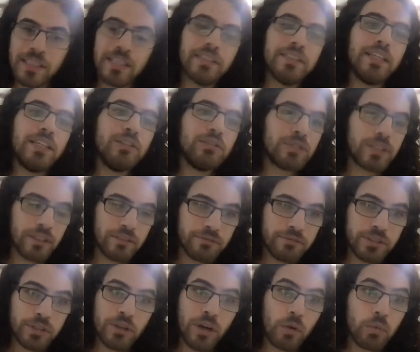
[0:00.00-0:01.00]
Then you can
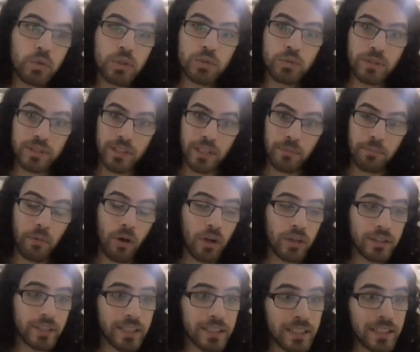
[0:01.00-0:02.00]
figure out which ones are the
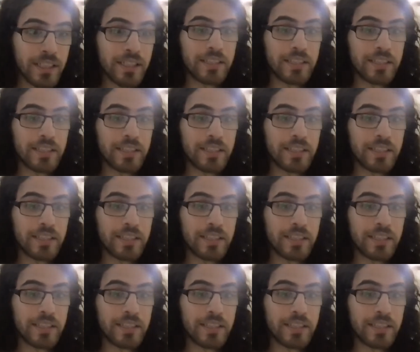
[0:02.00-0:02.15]
bottleneck.